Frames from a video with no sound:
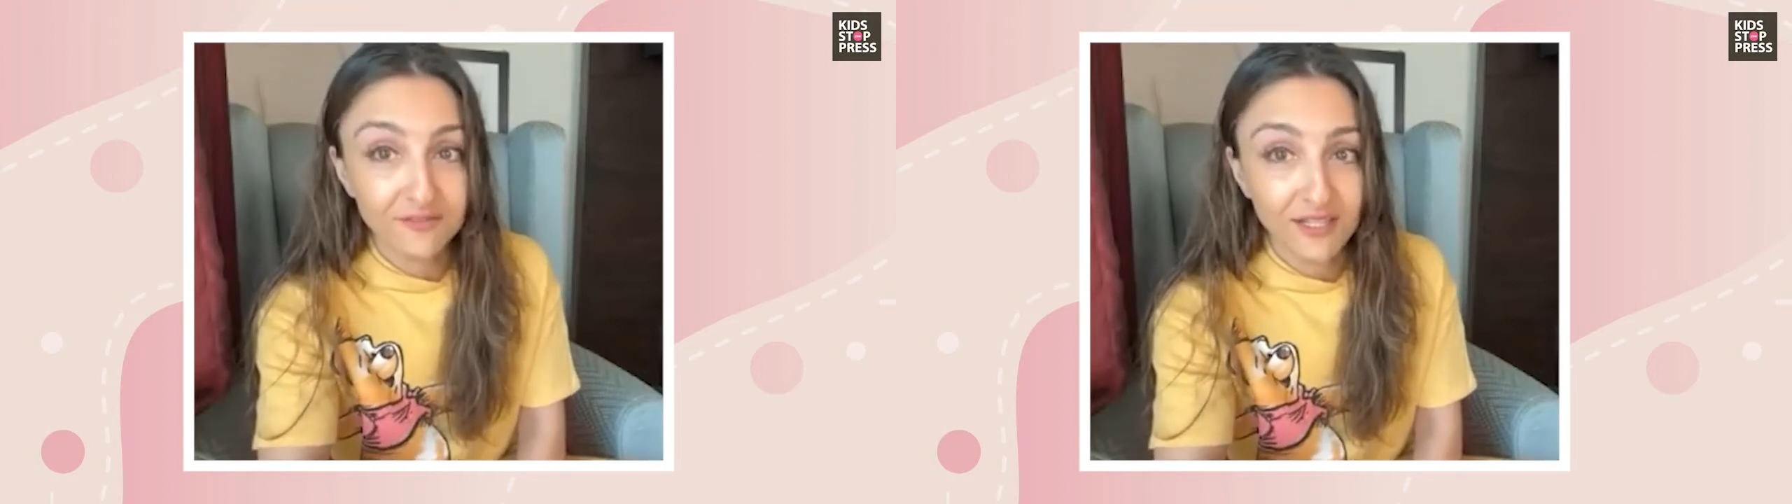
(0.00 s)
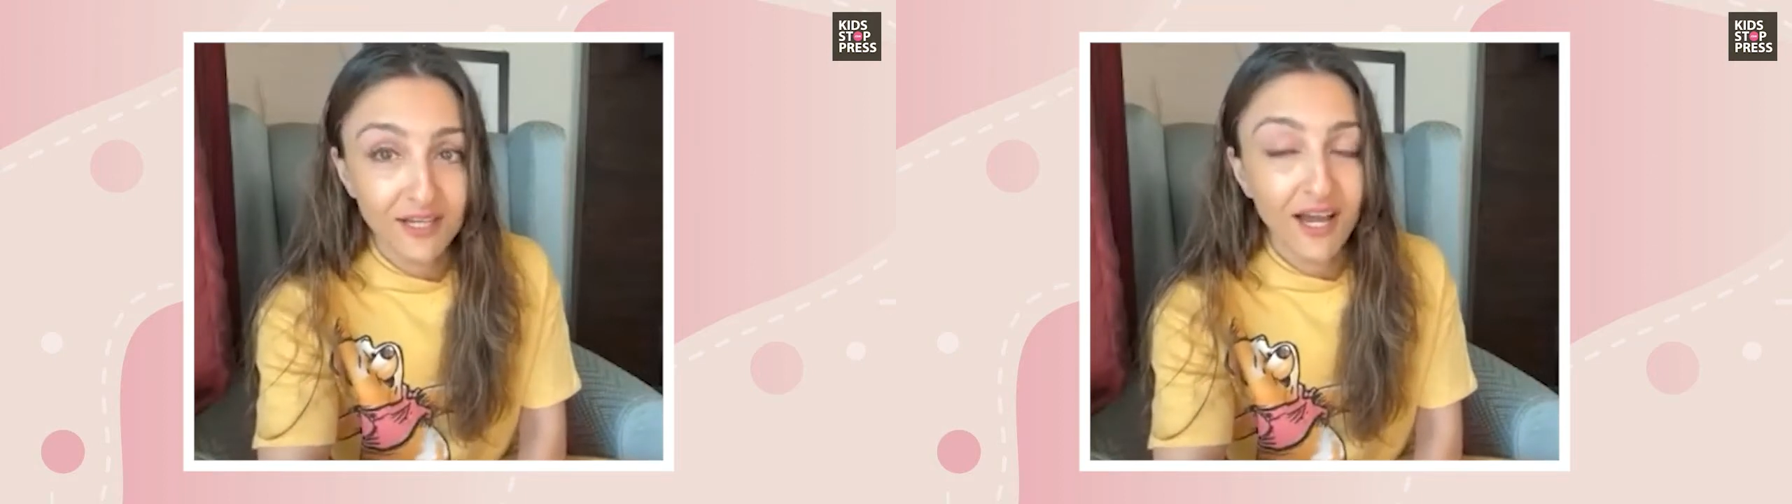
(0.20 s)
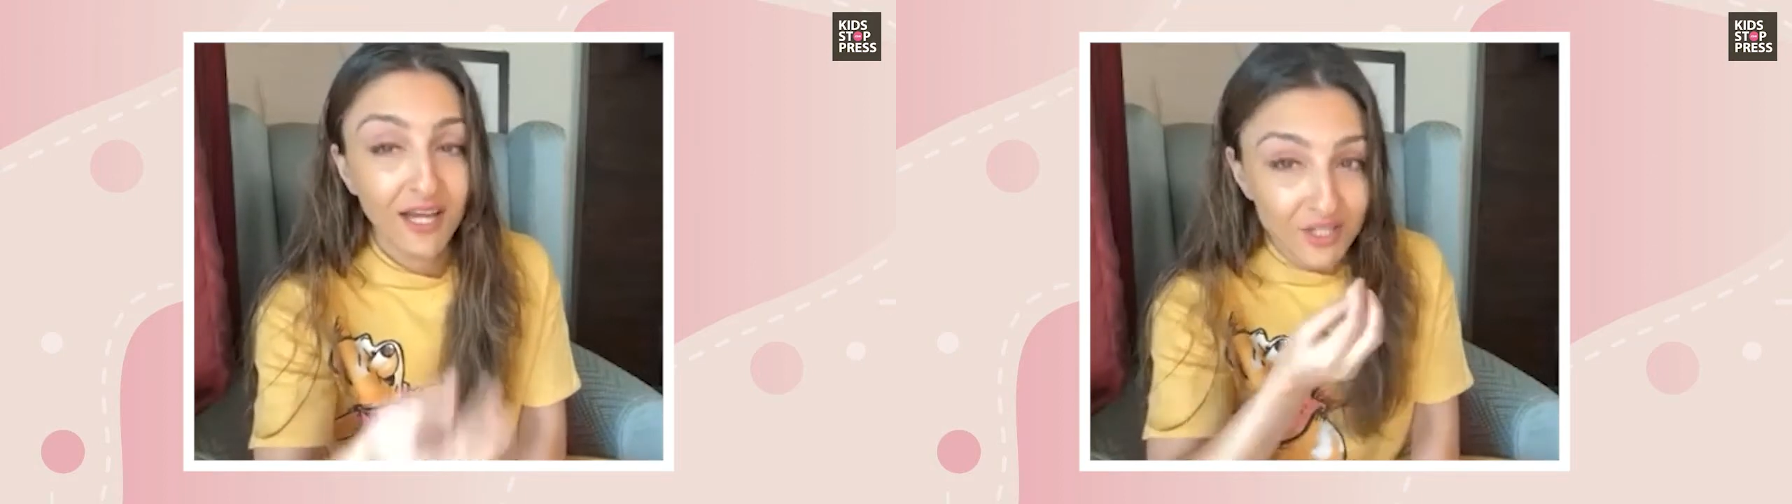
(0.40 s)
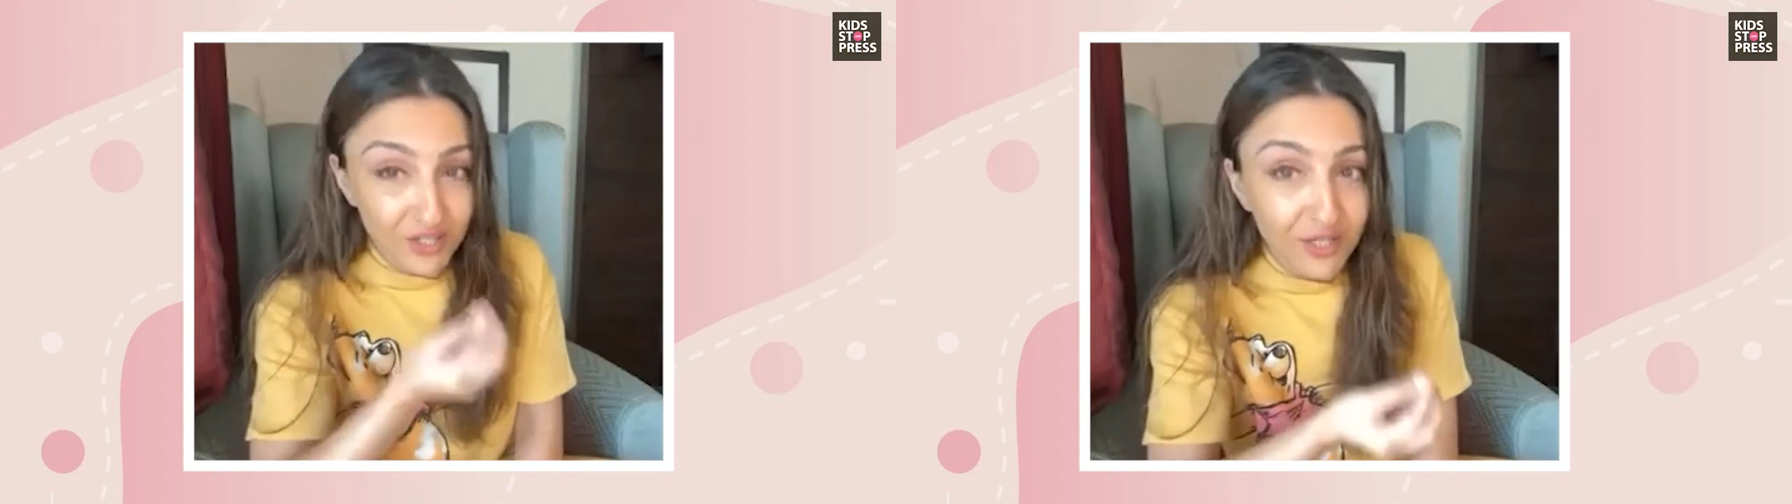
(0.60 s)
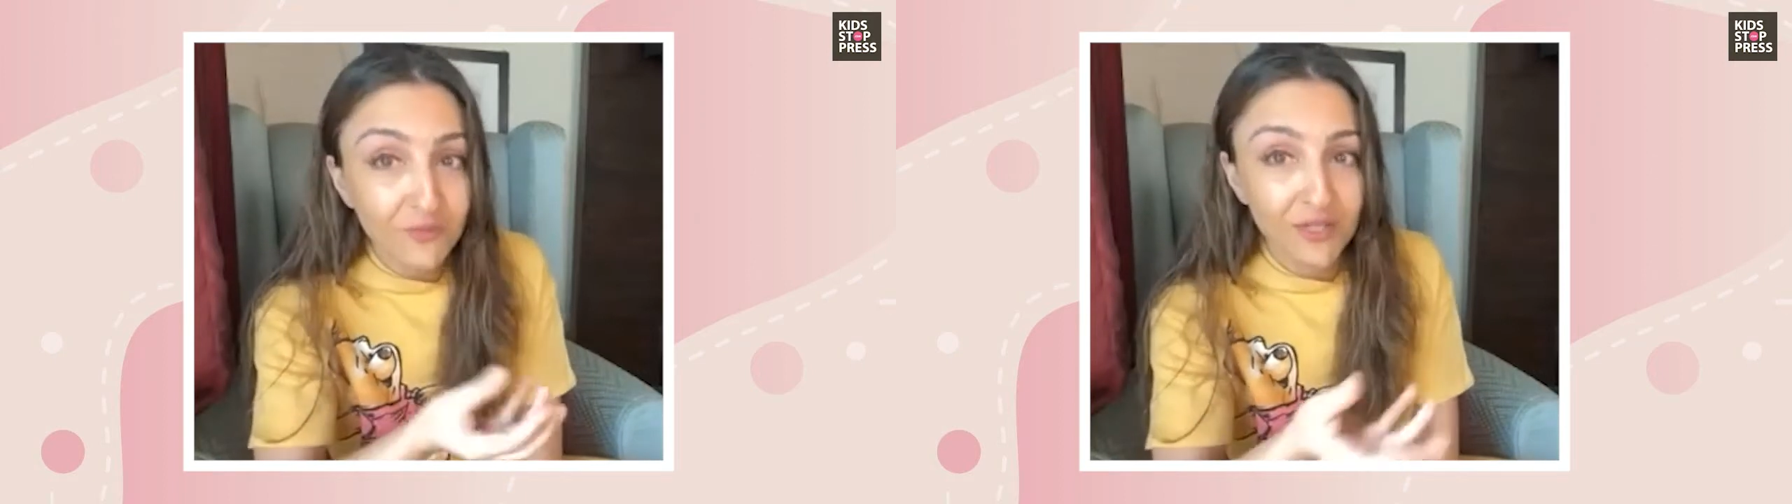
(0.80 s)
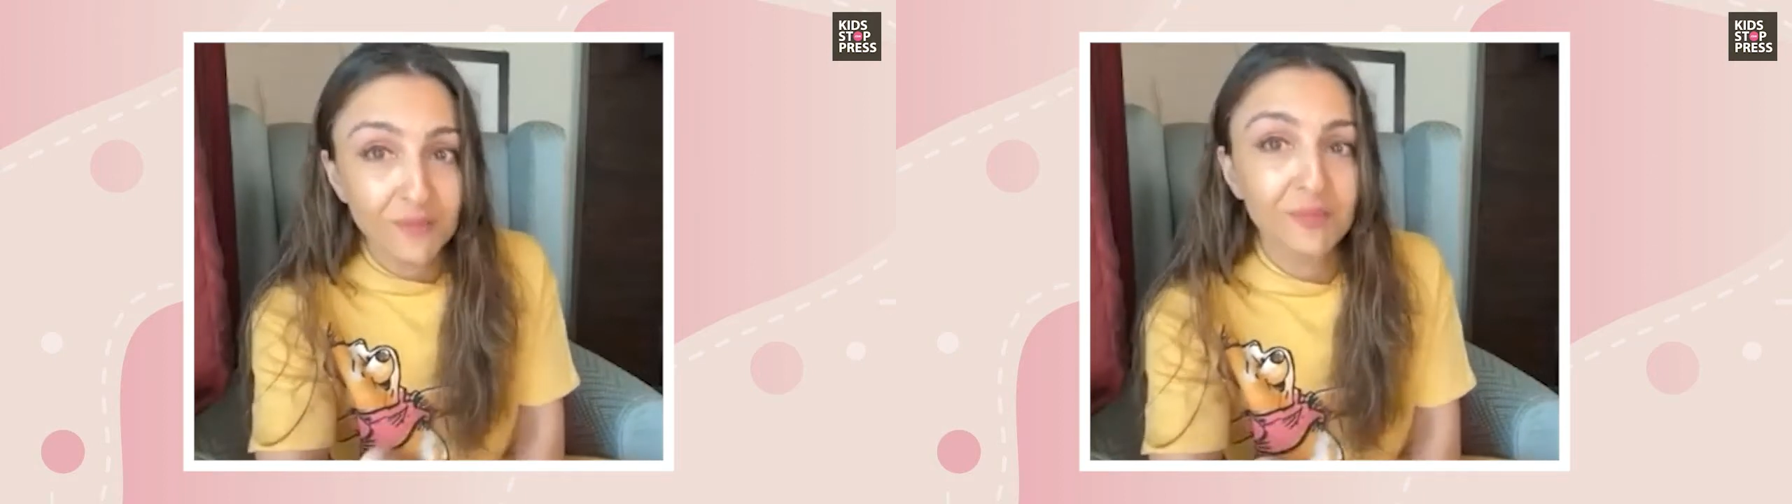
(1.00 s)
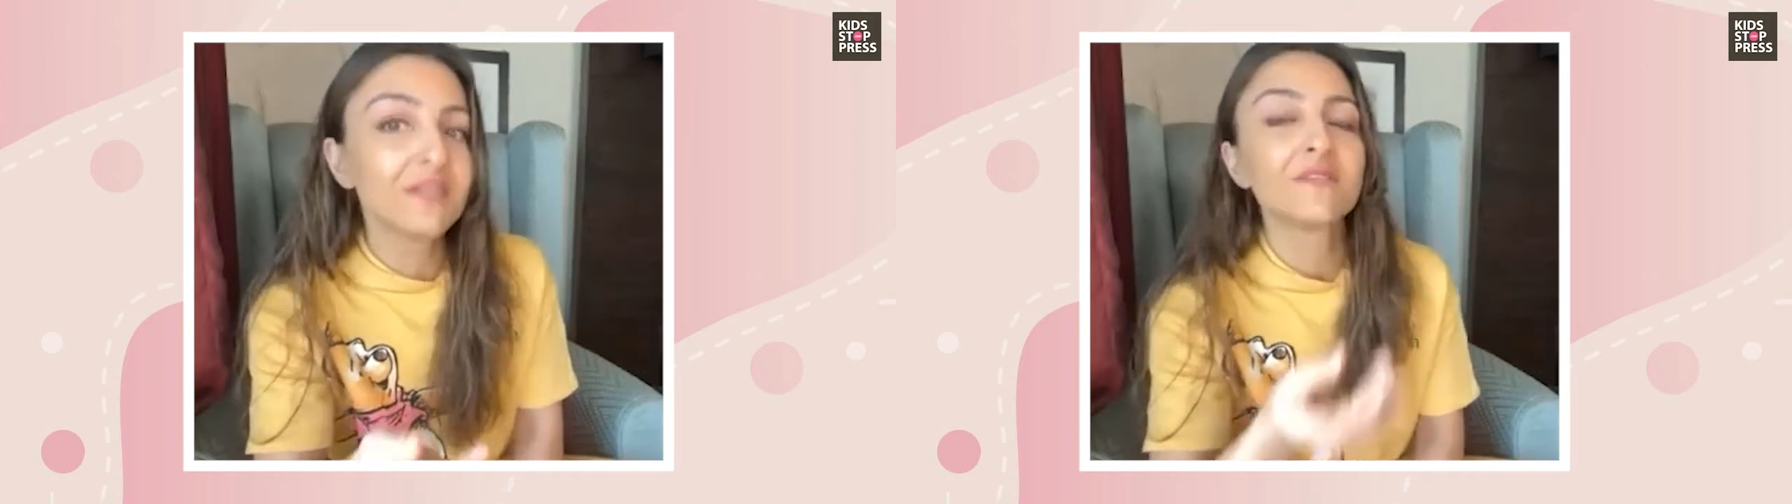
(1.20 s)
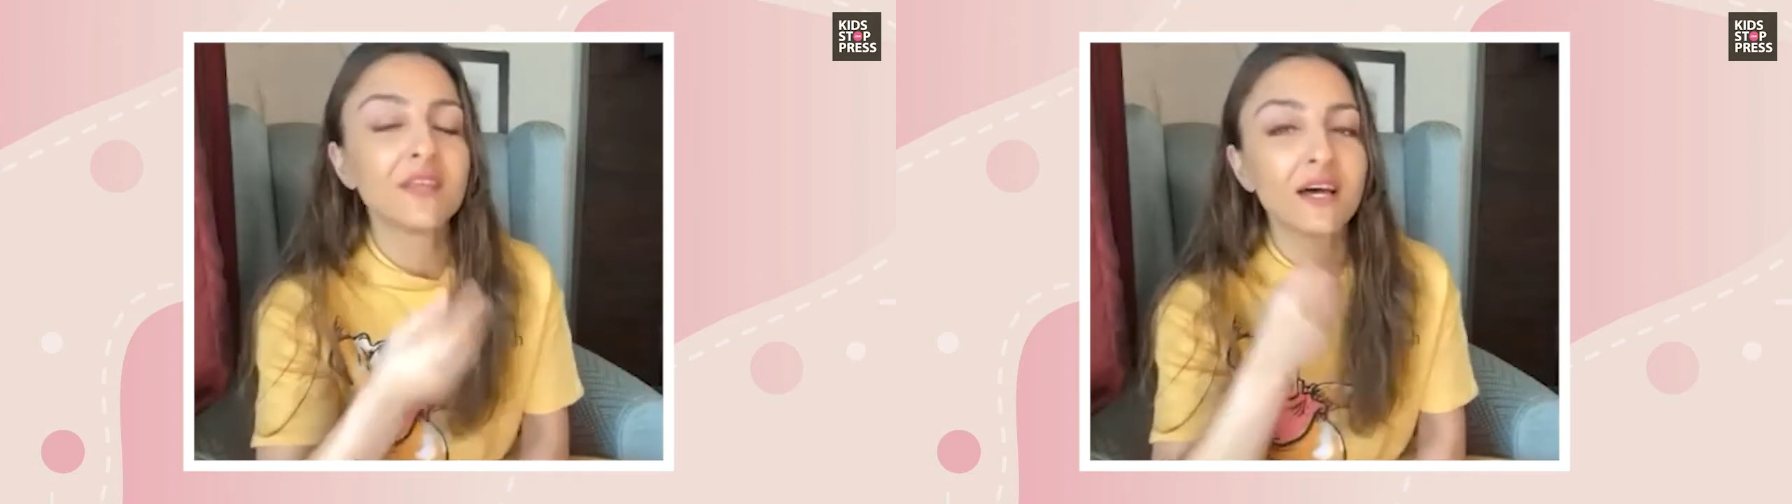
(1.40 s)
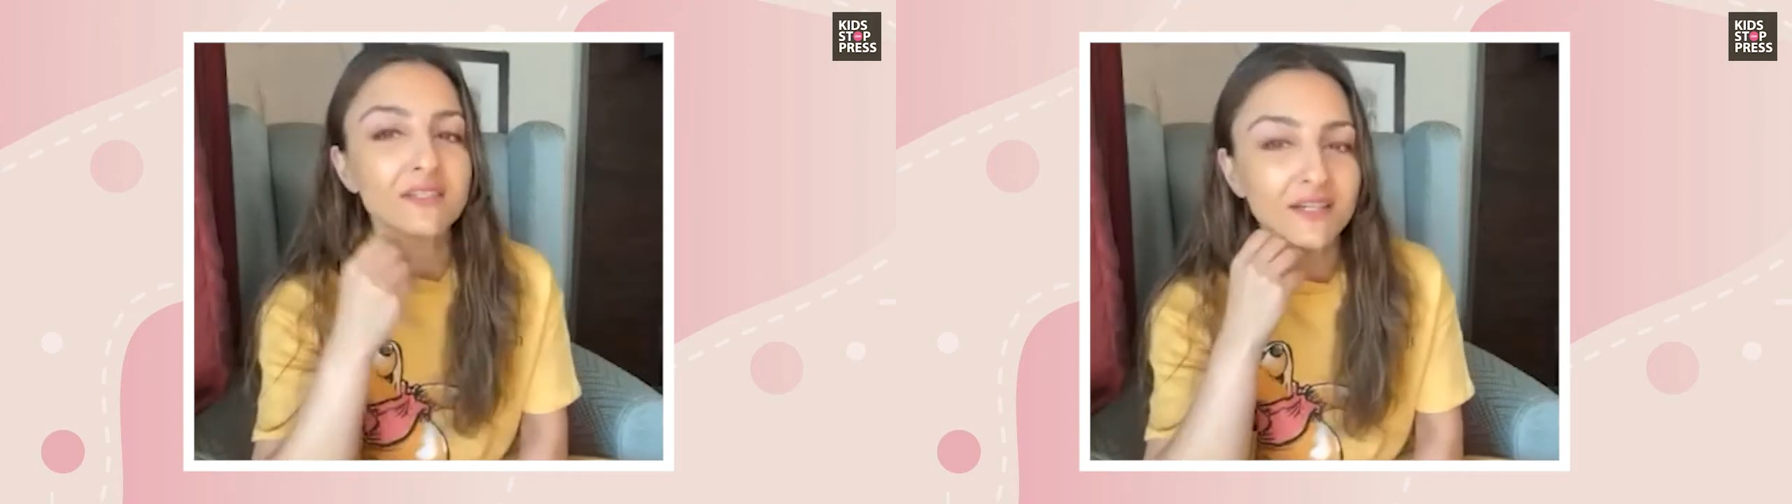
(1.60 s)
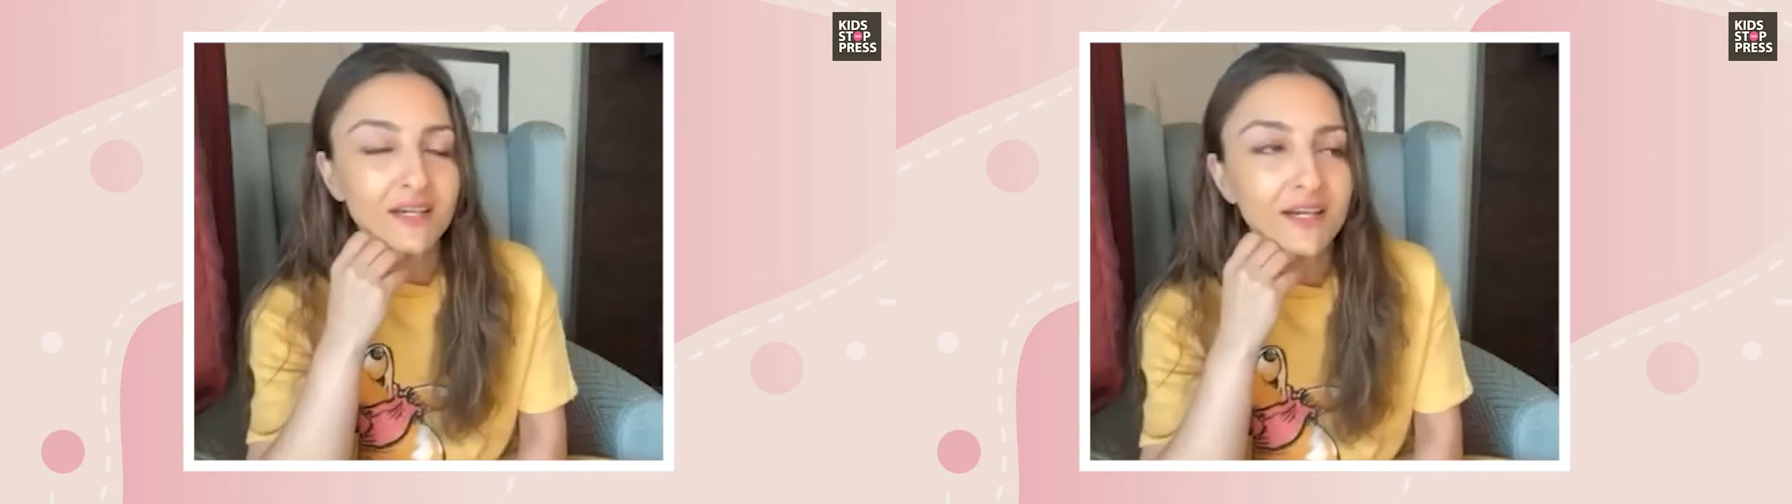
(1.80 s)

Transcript: Yeah. I genuinely believe that.